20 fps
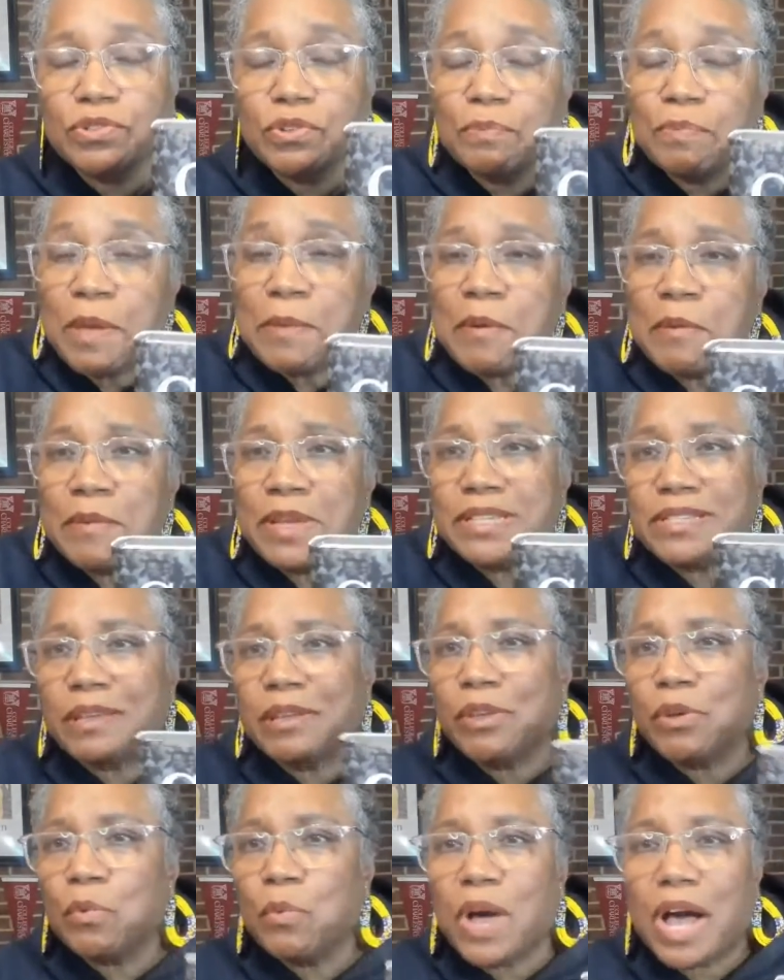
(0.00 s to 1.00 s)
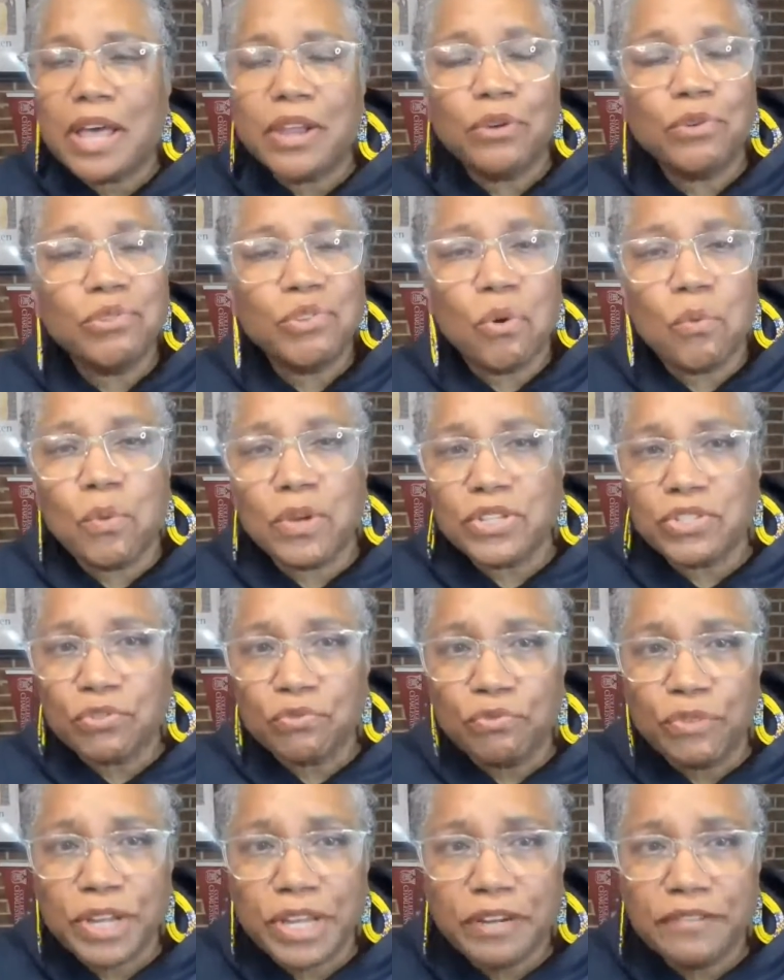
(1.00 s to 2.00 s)
So people may say, you know, well, I don't know what
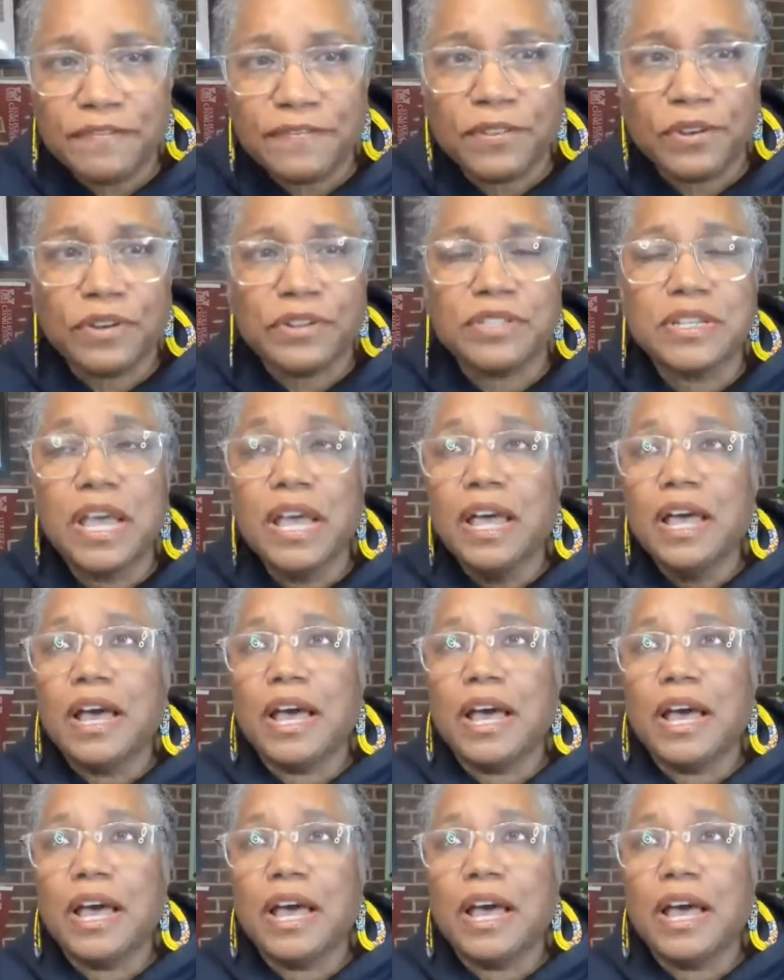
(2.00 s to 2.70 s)
to read first.